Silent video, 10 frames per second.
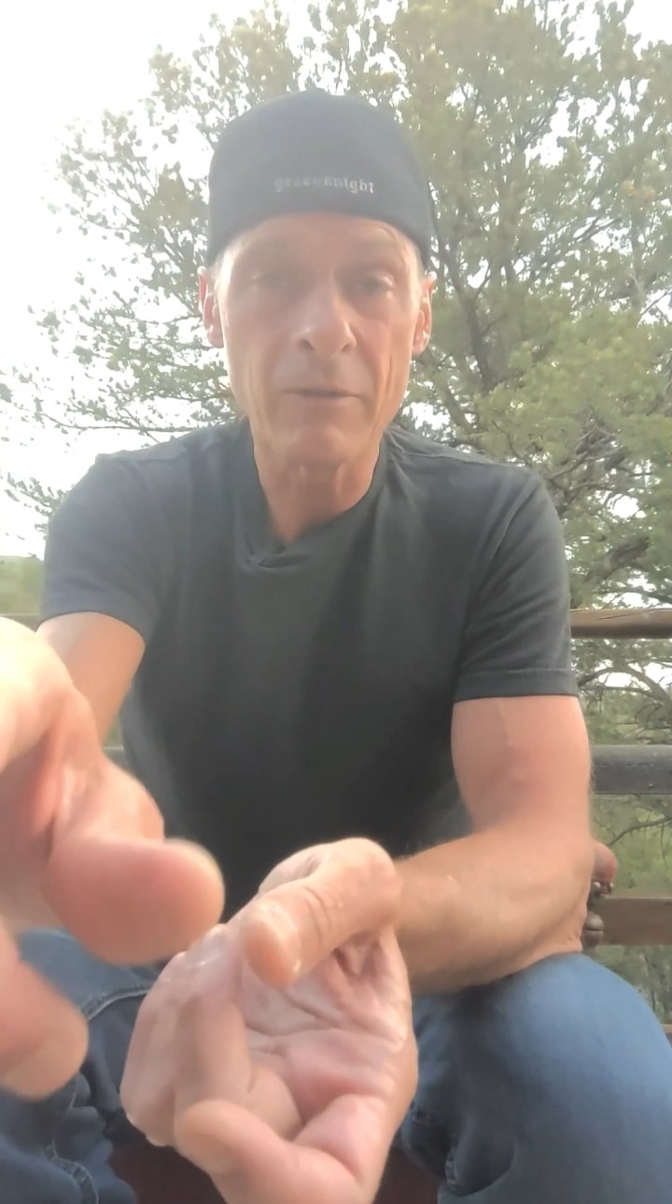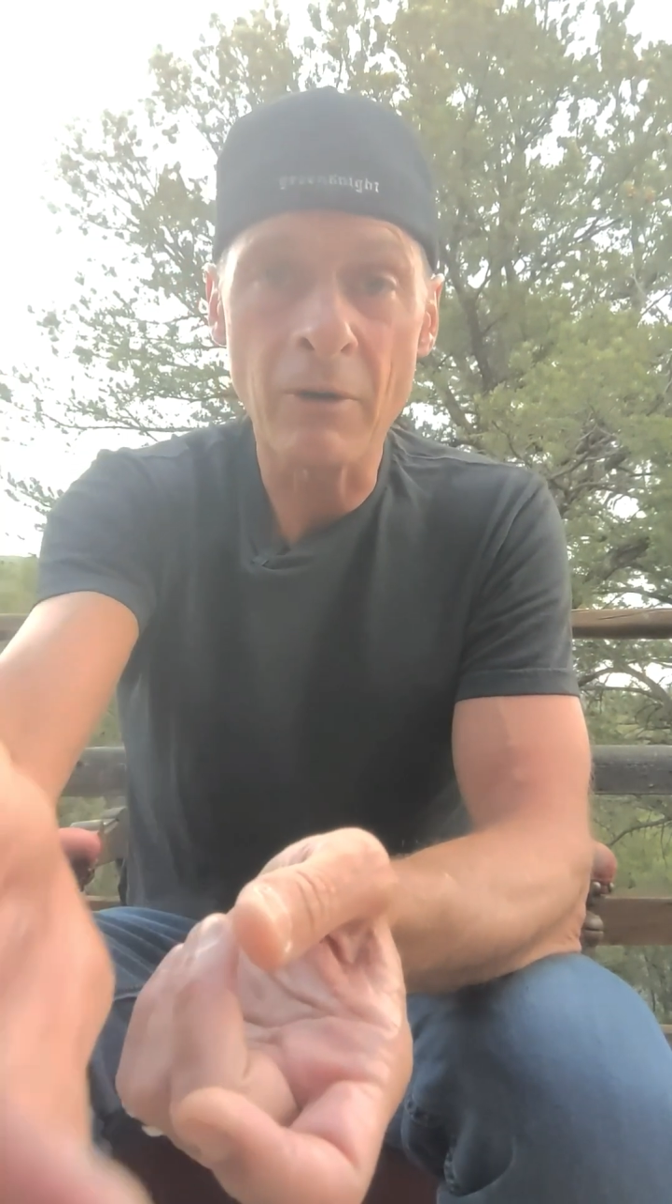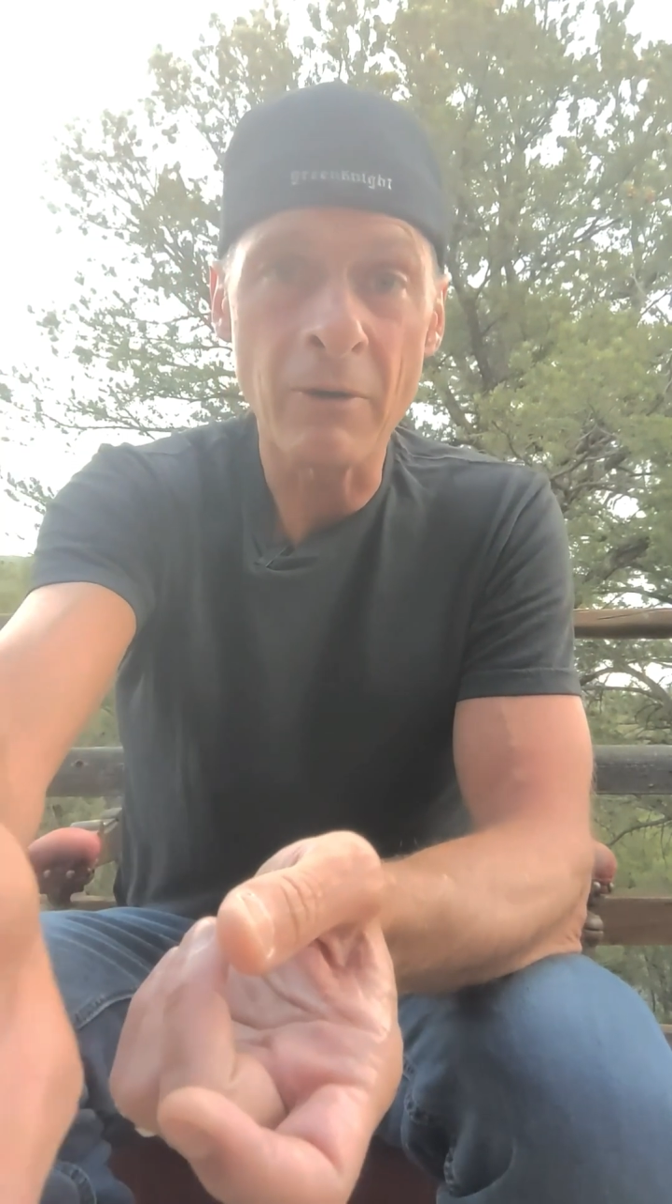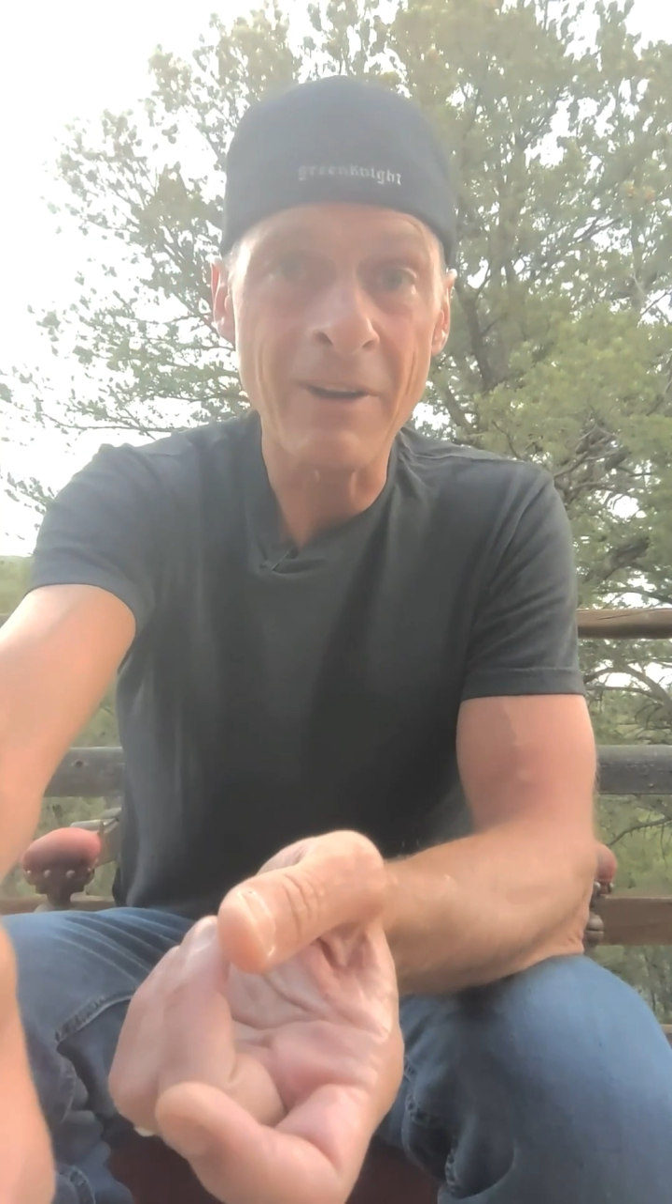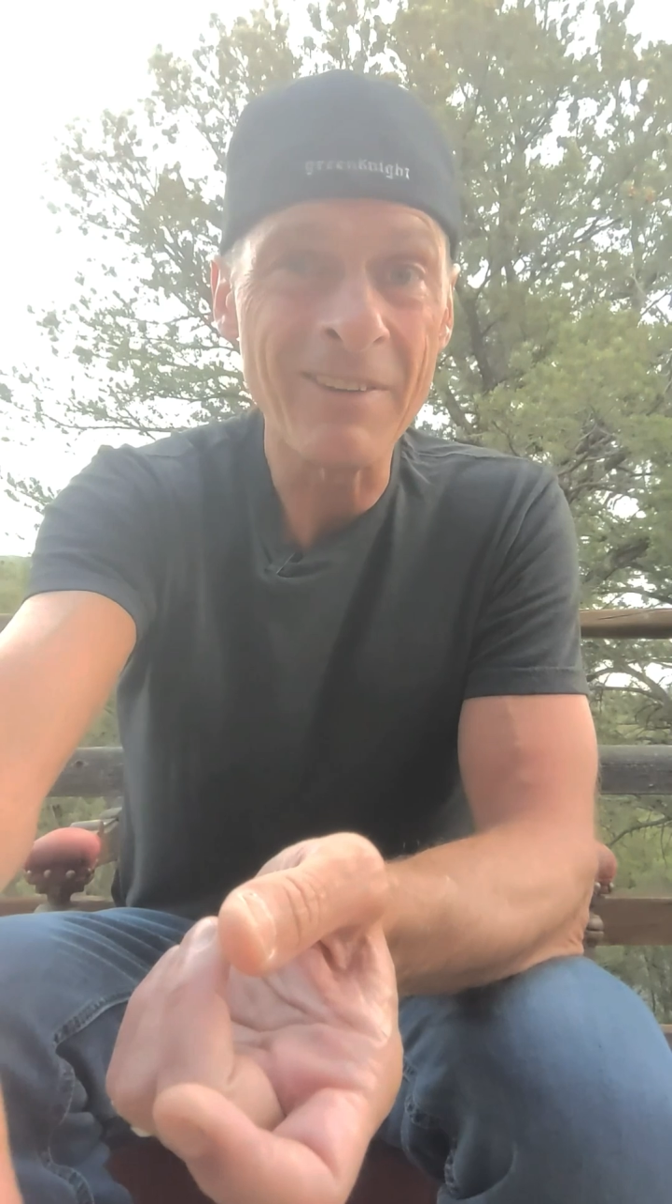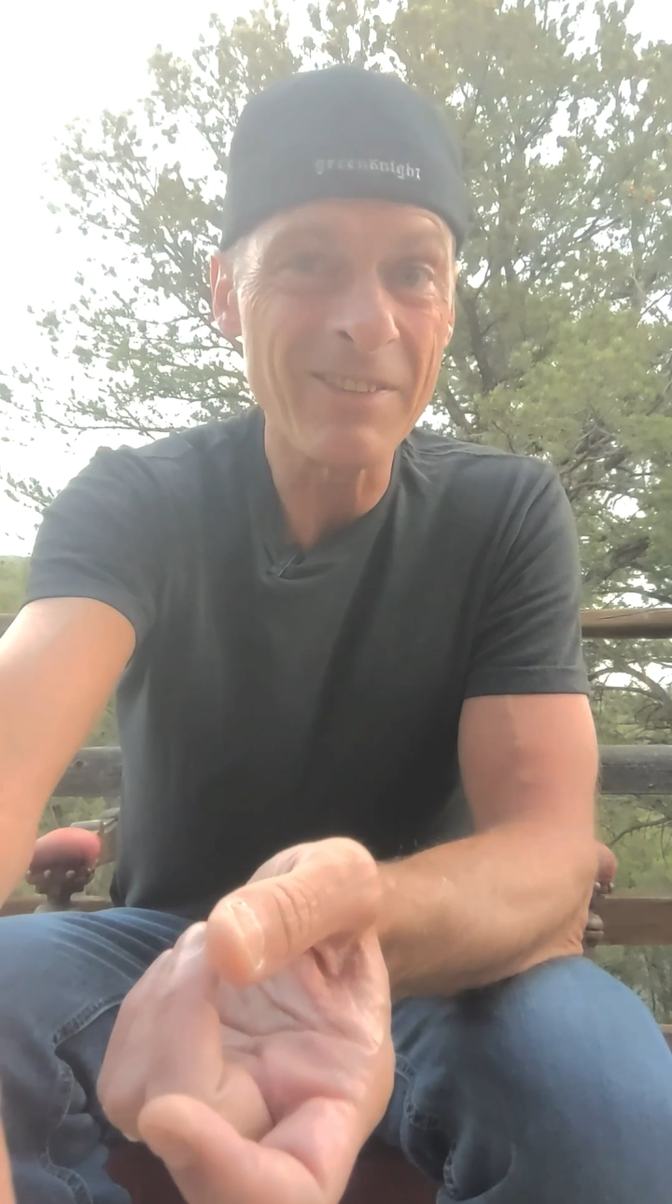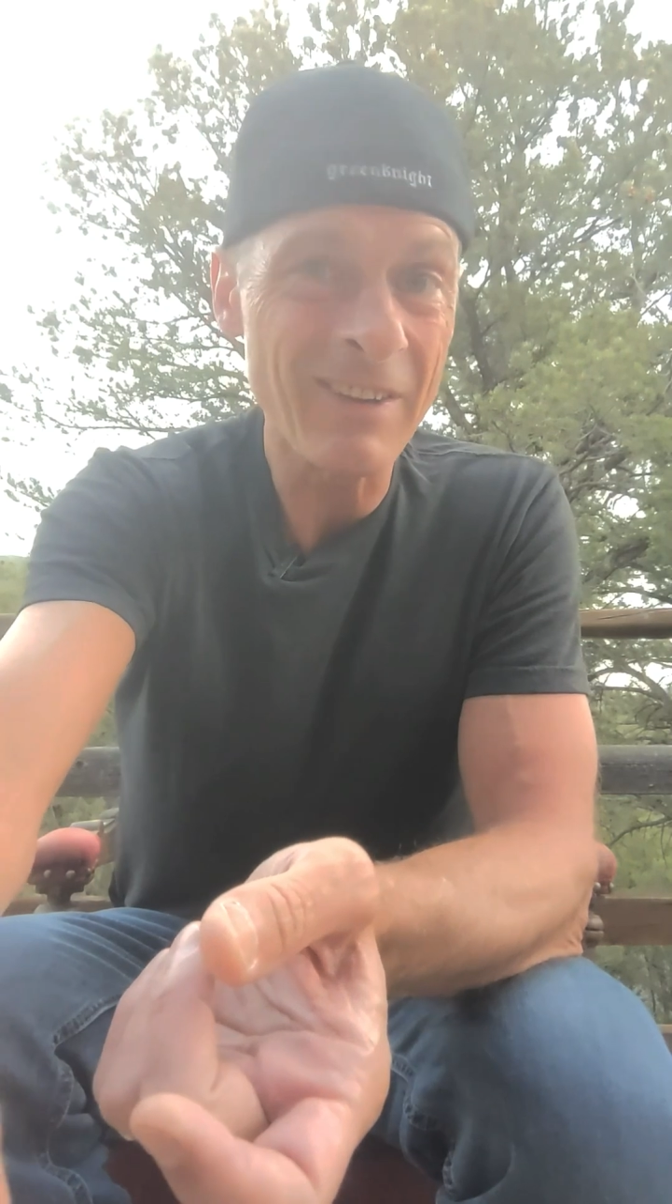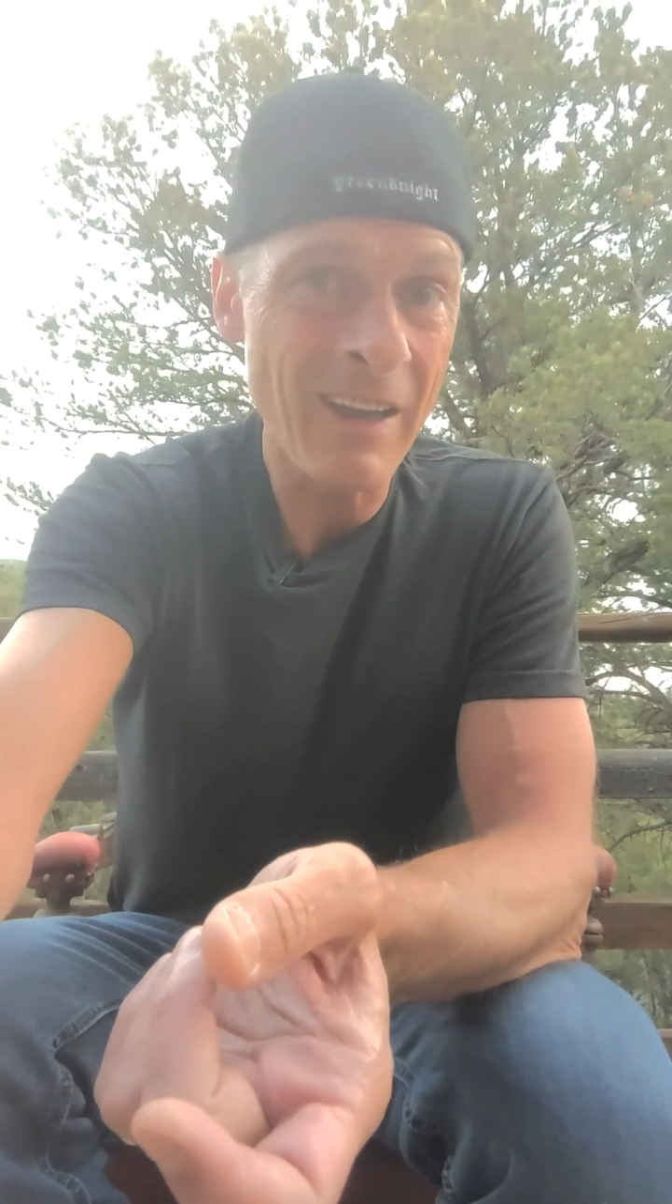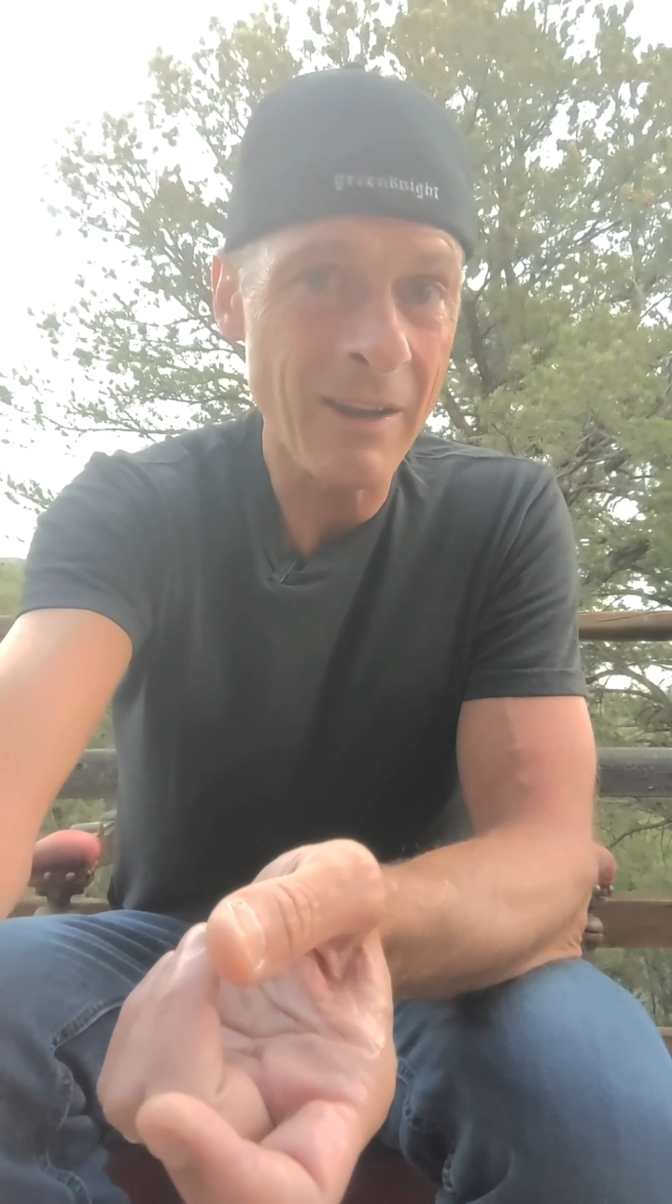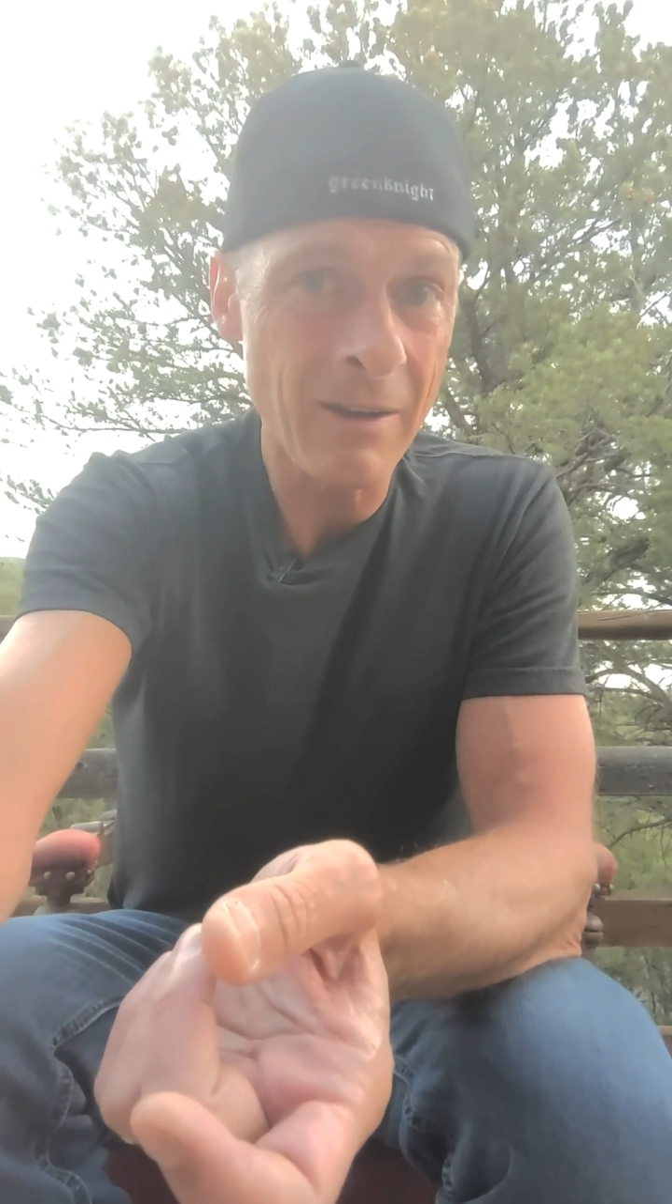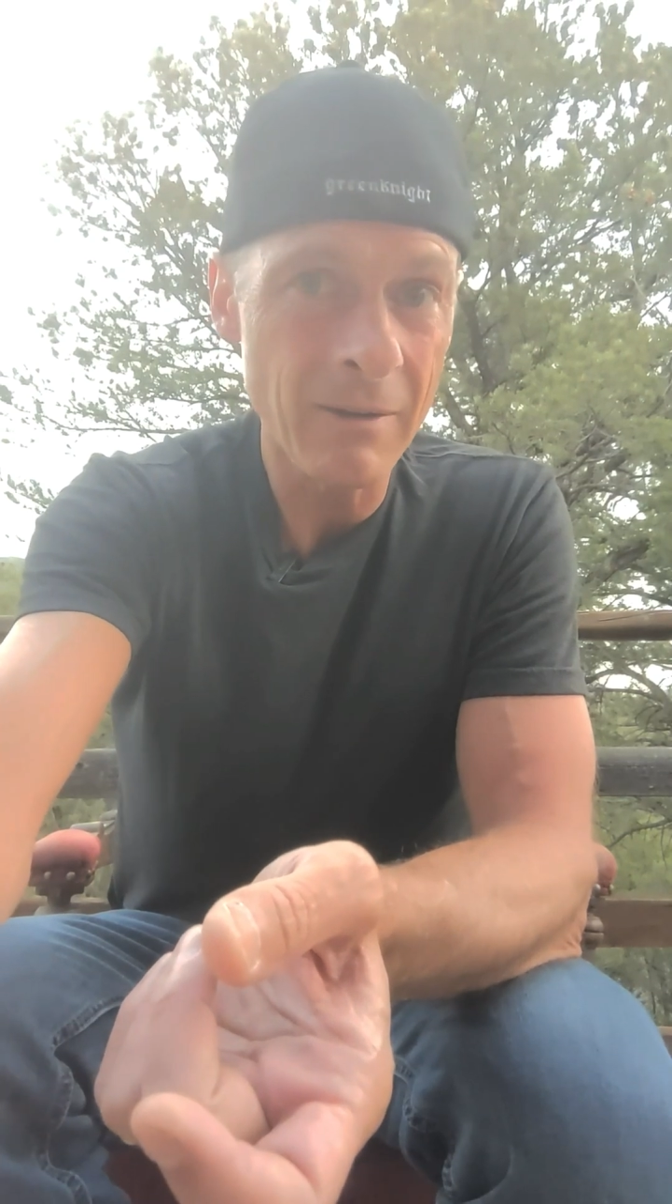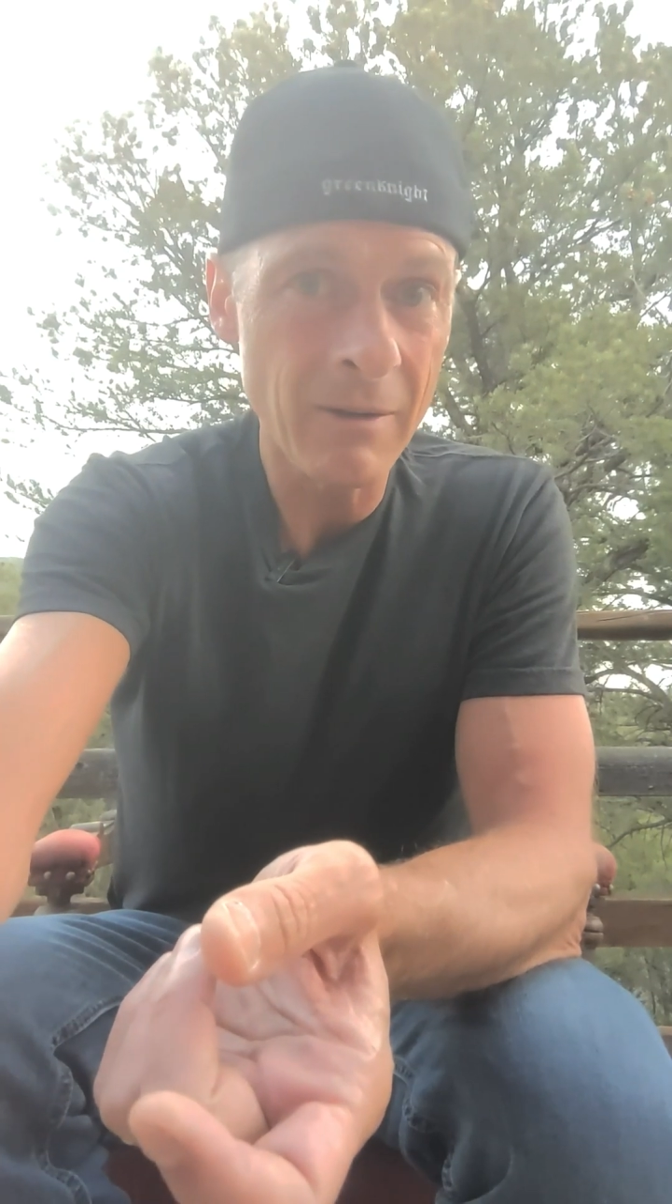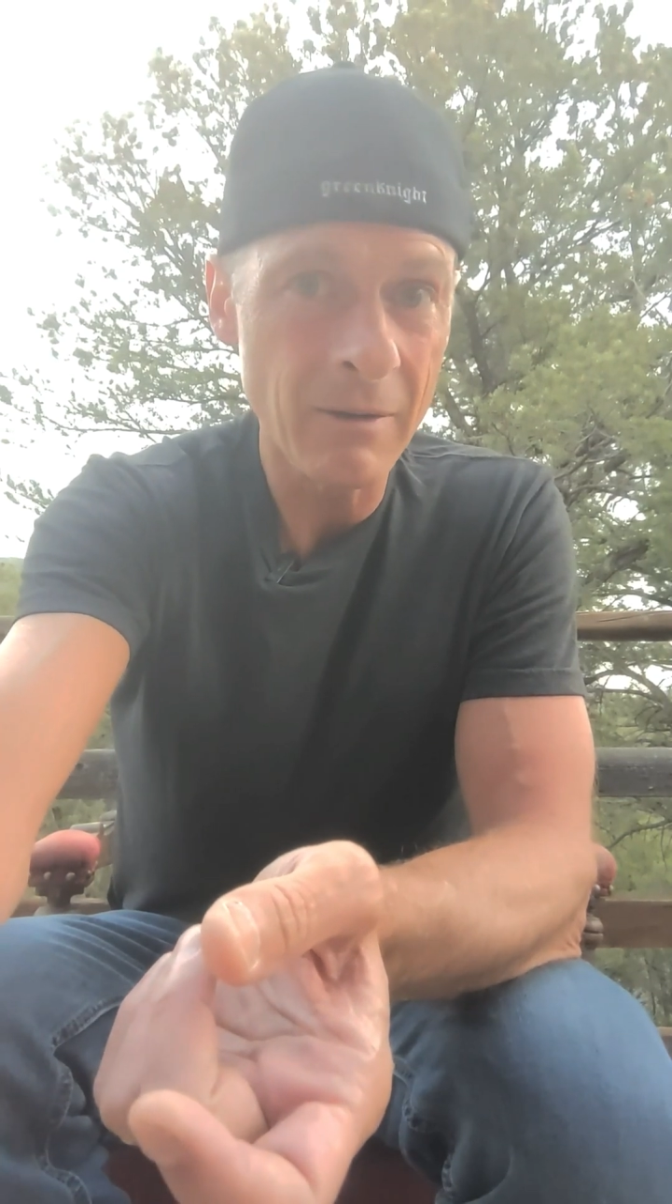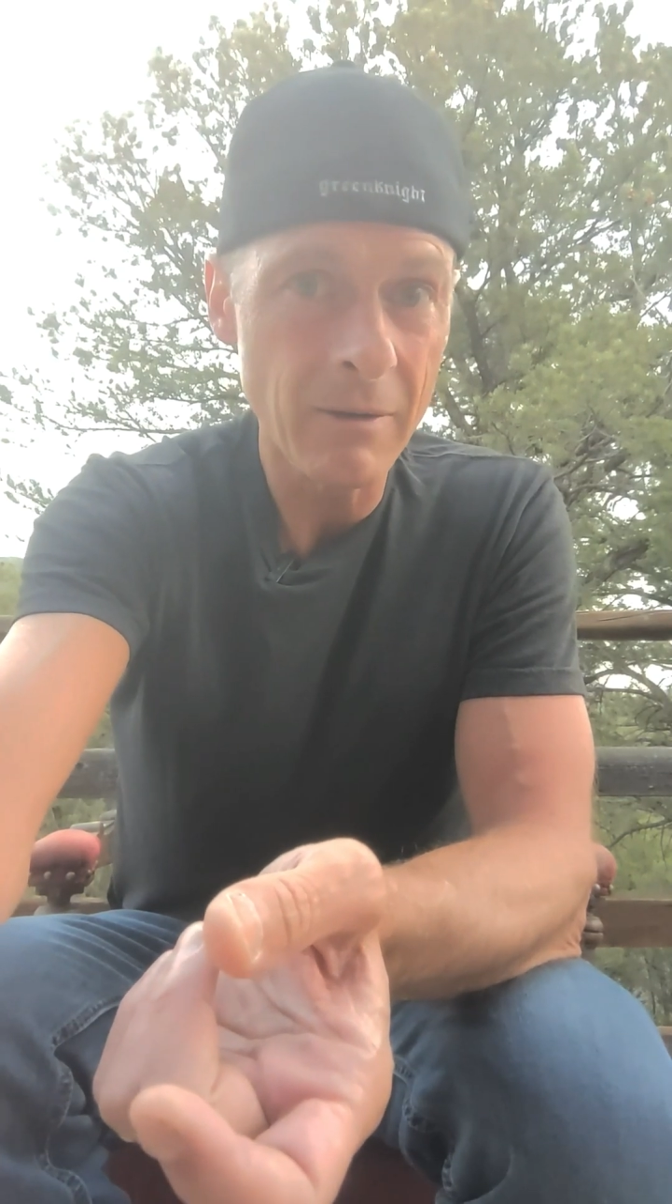So instead